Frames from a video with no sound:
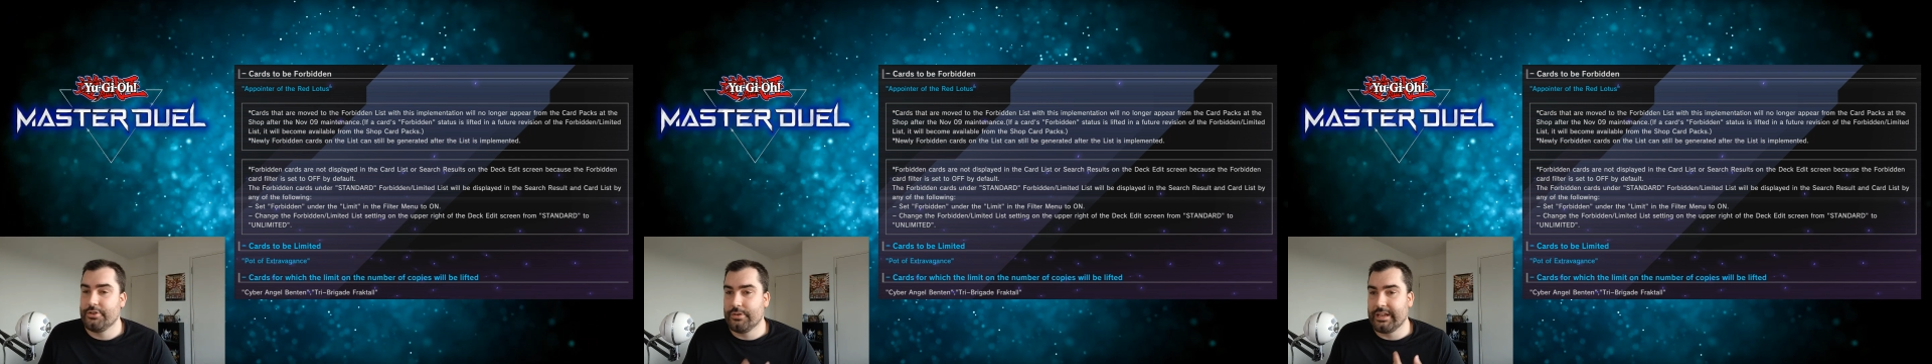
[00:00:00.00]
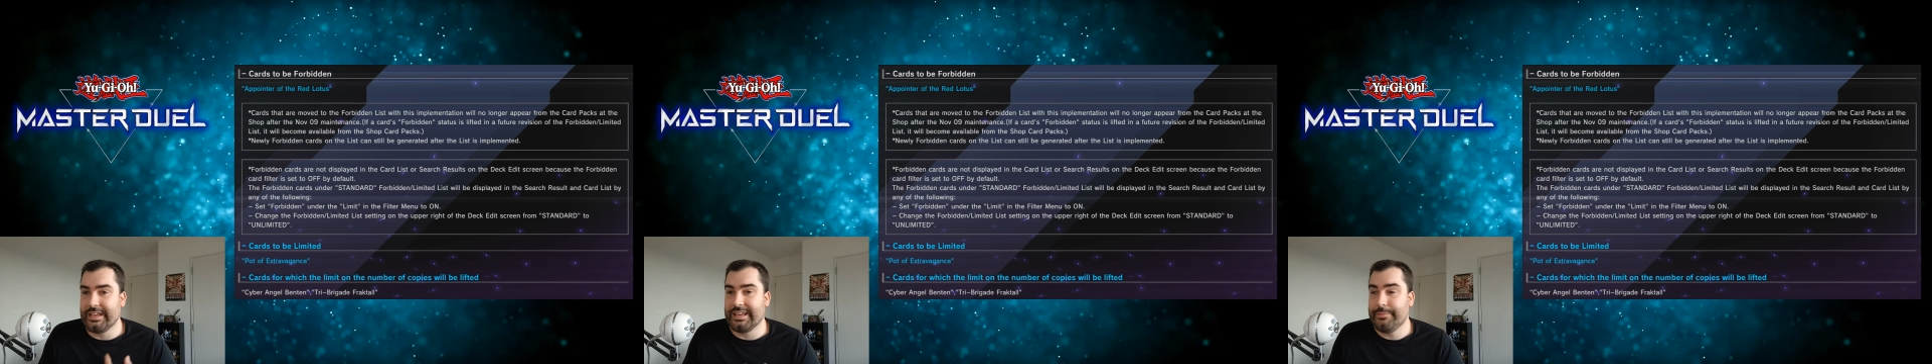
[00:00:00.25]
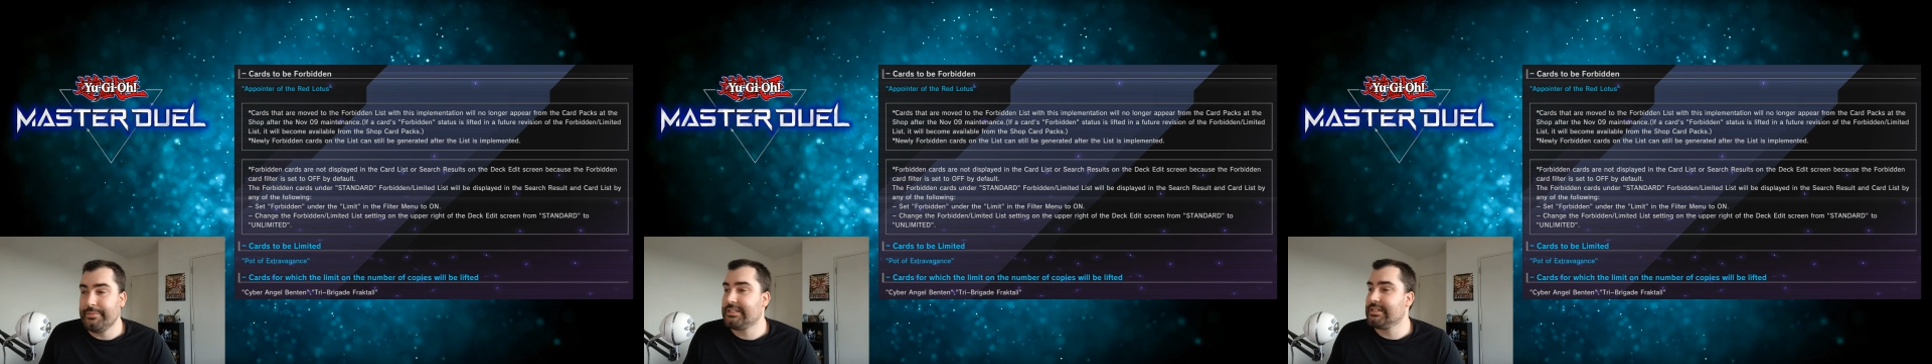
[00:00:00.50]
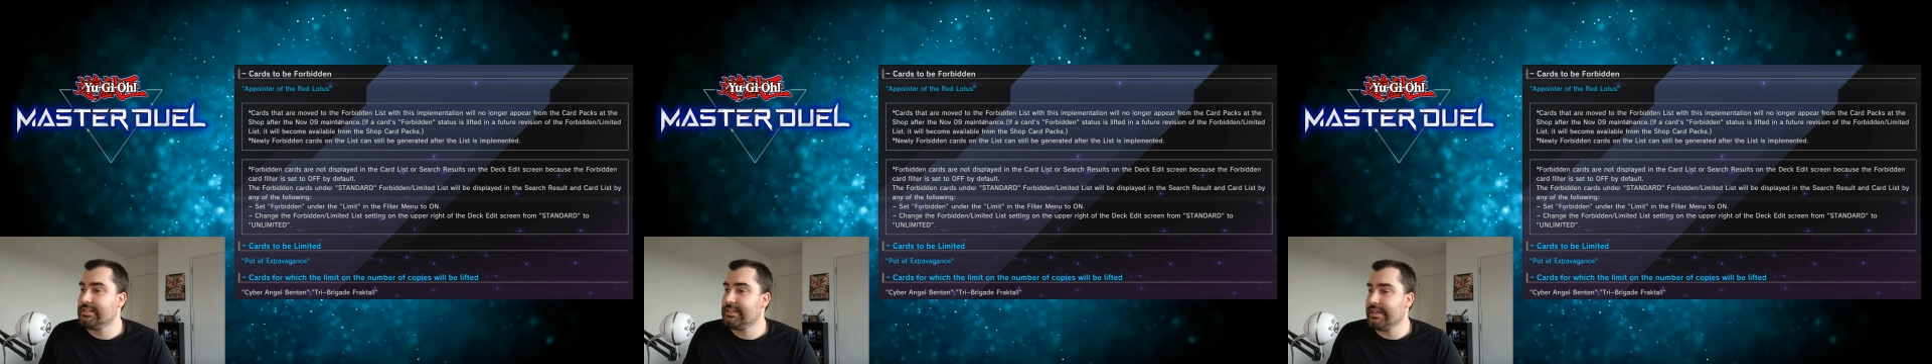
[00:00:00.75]
newly
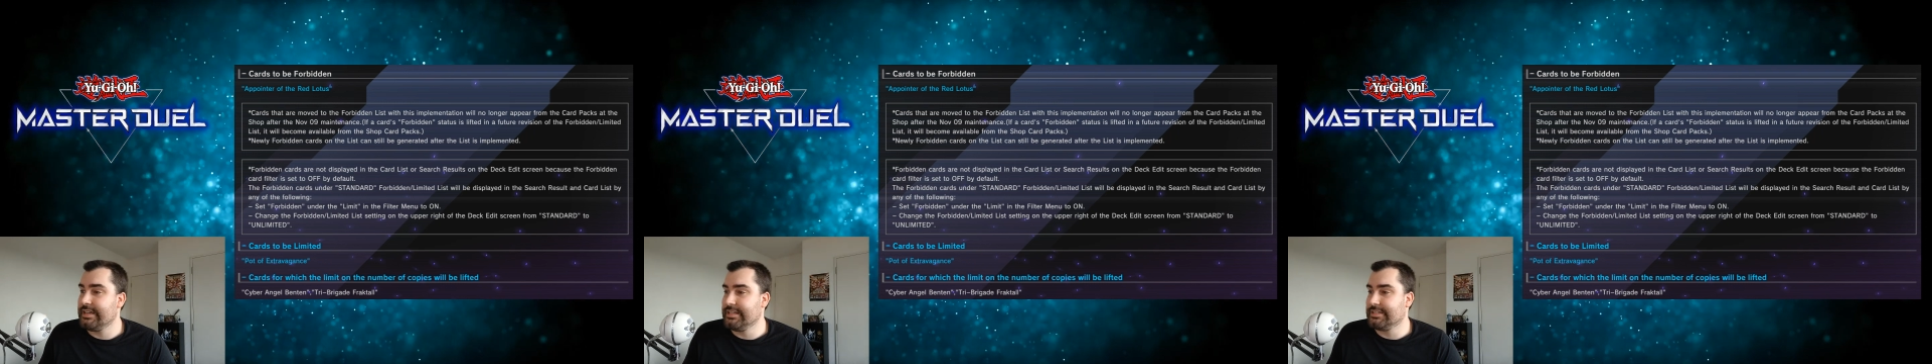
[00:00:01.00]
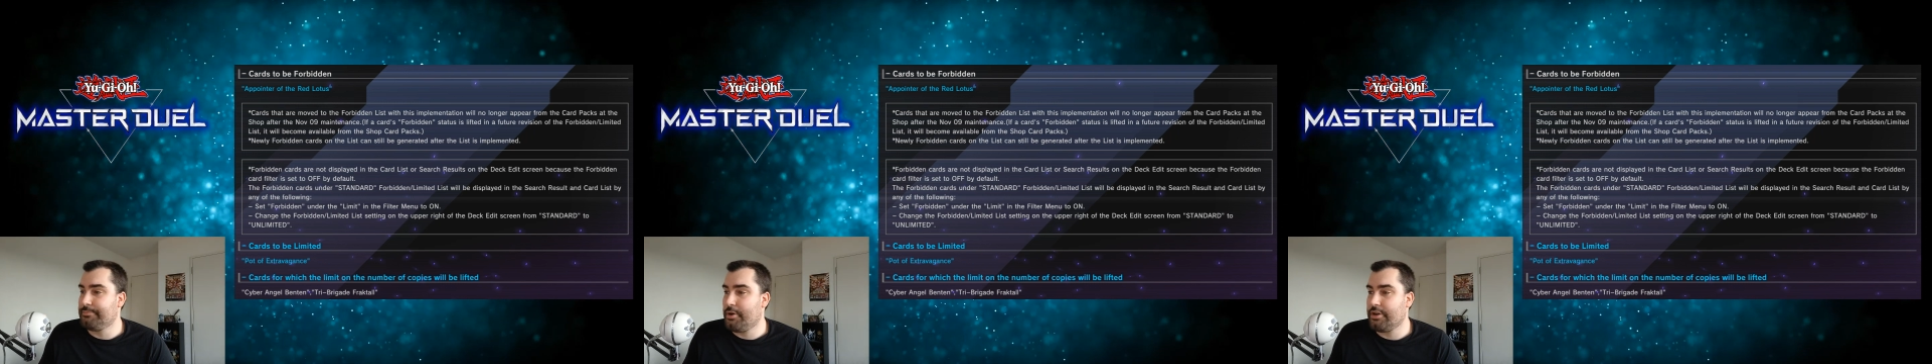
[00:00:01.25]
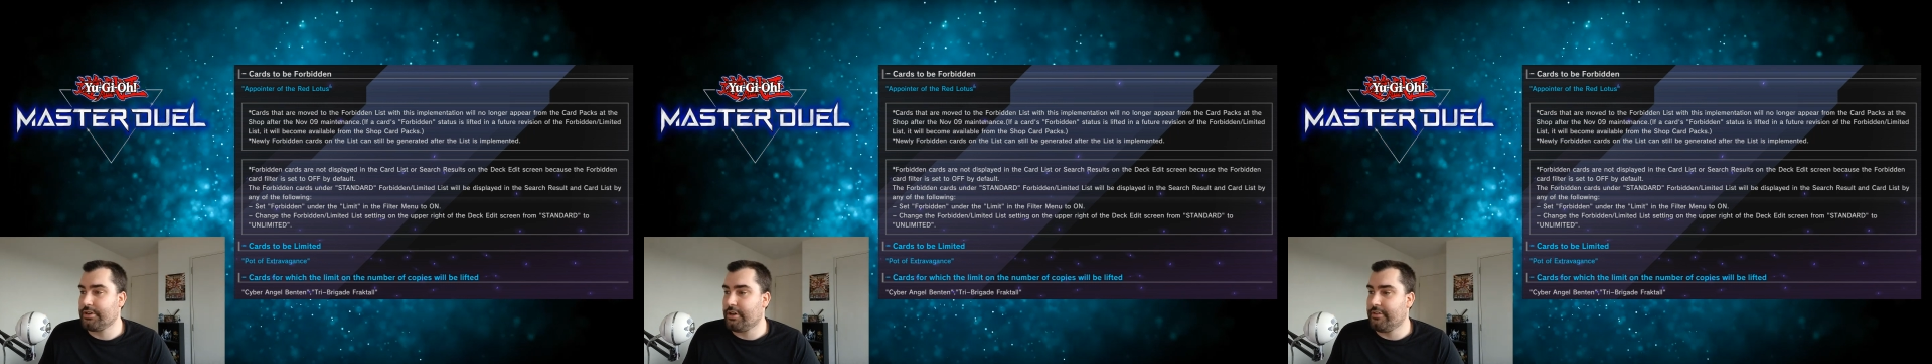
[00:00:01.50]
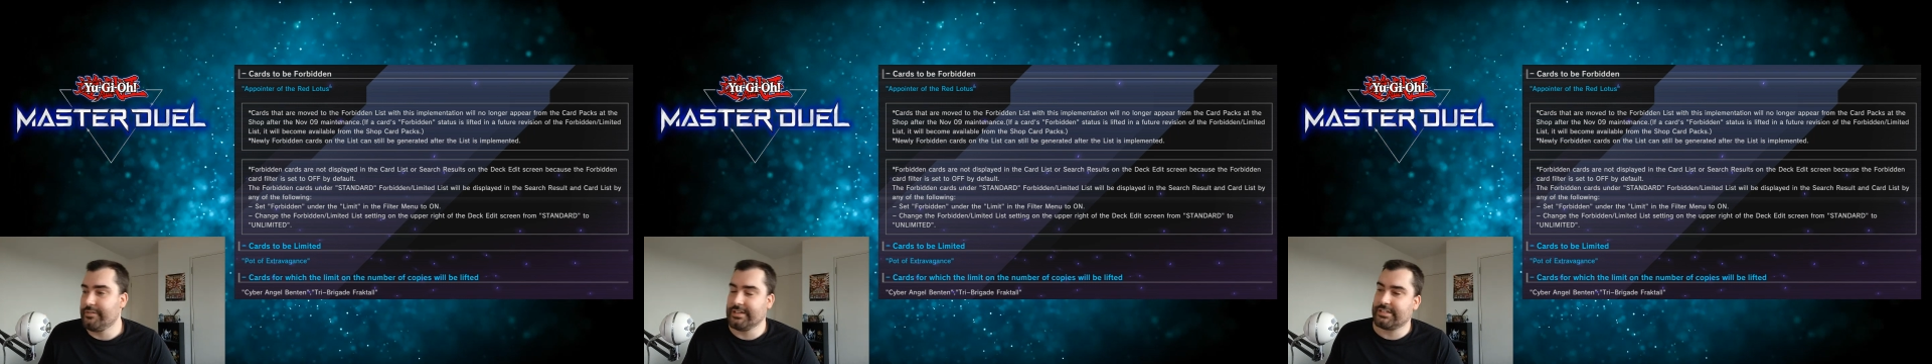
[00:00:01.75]
Limited is Pot
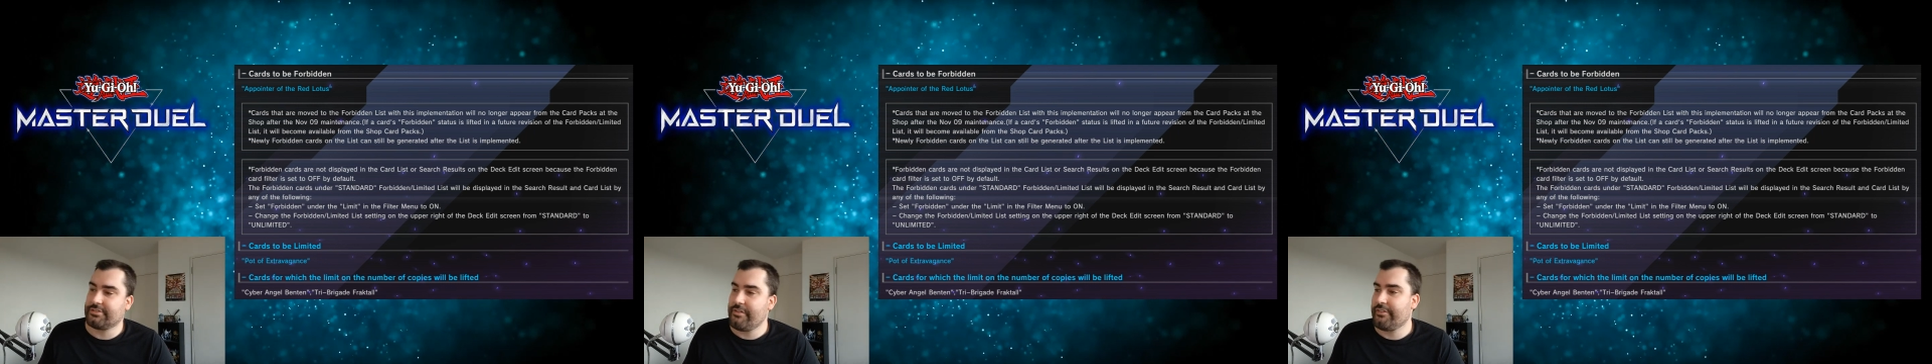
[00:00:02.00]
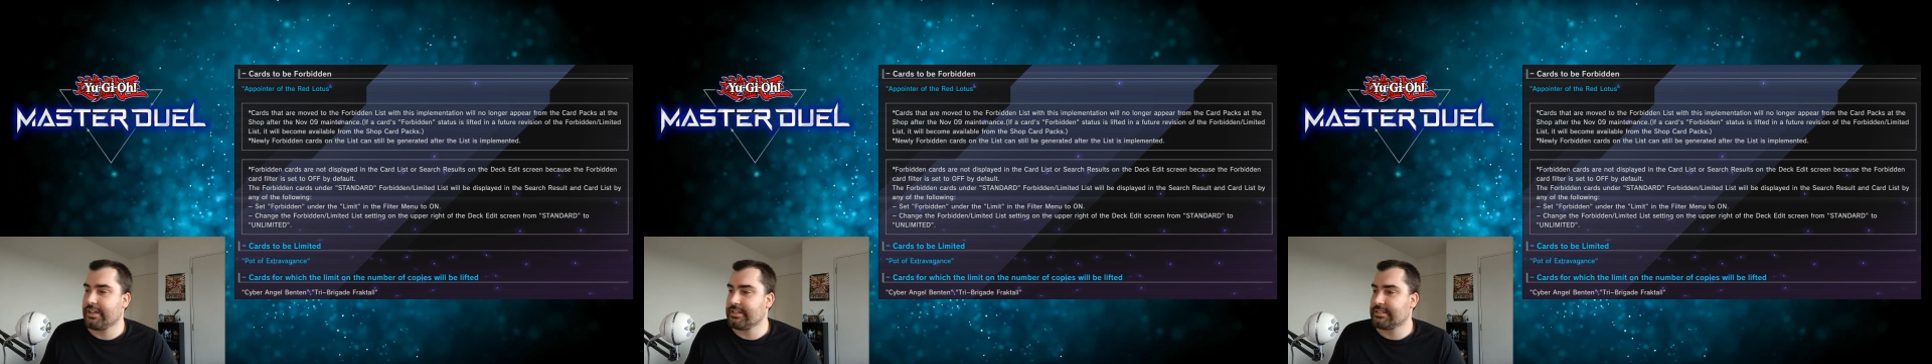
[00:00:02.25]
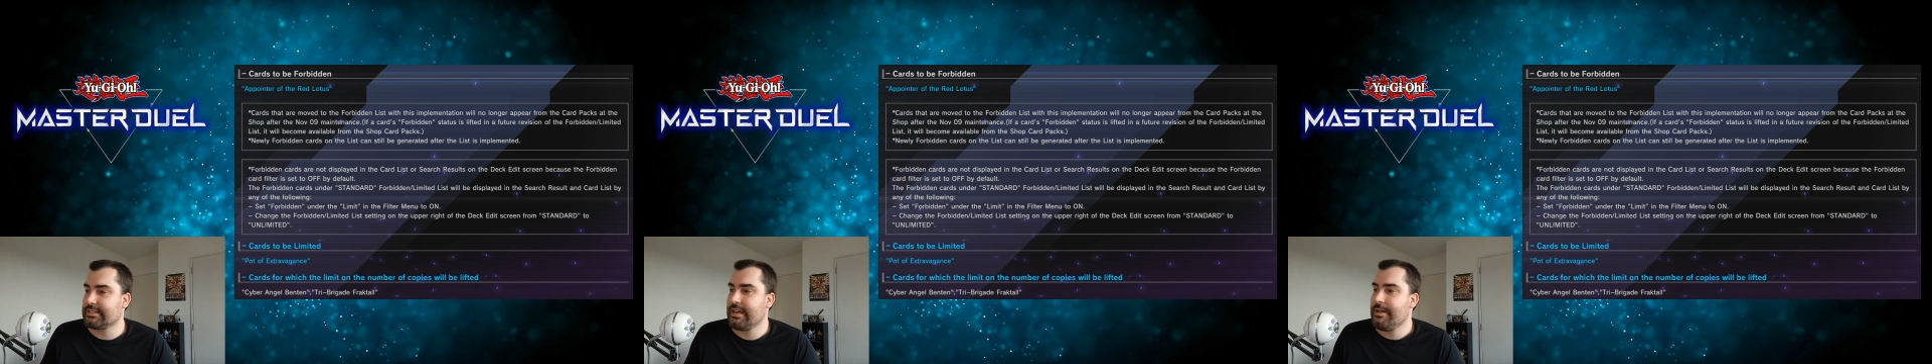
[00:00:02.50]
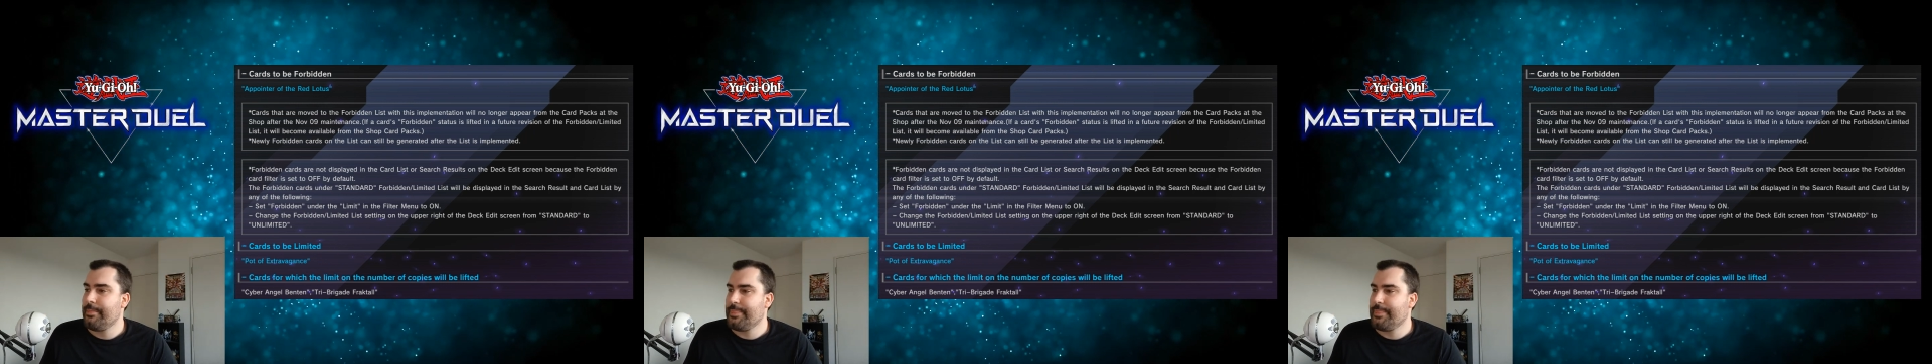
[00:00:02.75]
of Extravagance,